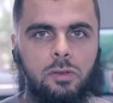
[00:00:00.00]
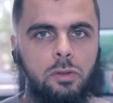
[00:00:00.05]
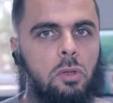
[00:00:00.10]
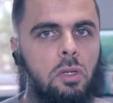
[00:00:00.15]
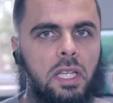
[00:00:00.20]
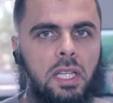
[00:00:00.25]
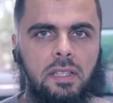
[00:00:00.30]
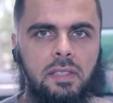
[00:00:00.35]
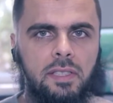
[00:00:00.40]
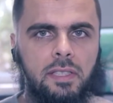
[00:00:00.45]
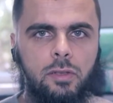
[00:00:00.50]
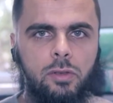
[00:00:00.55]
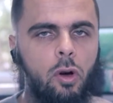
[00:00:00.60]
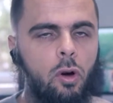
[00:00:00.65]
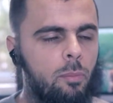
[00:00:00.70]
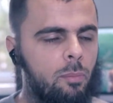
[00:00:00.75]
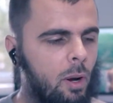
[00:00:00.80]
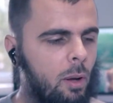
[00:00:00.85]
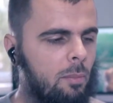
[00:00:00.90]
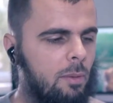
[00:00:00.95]
So easy,
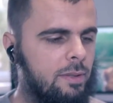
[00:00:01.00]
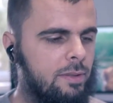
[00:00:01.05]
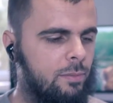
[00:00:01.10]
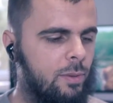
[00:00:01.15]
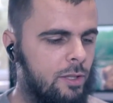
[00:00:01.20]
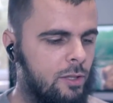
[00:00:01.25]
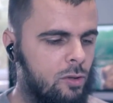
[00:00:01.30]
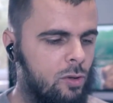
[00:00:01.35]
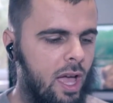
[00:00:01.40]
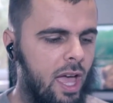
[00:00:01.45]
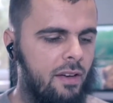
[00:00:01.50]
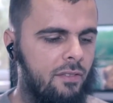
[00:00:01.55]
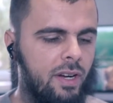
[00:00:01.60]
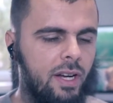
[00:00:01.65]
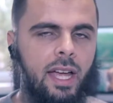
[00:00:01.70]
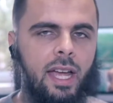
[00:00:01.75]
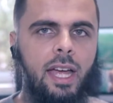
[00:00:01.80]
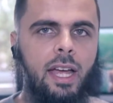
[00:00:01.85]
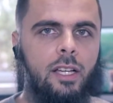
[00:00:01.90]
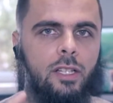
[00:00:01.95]
no problems whatsoever.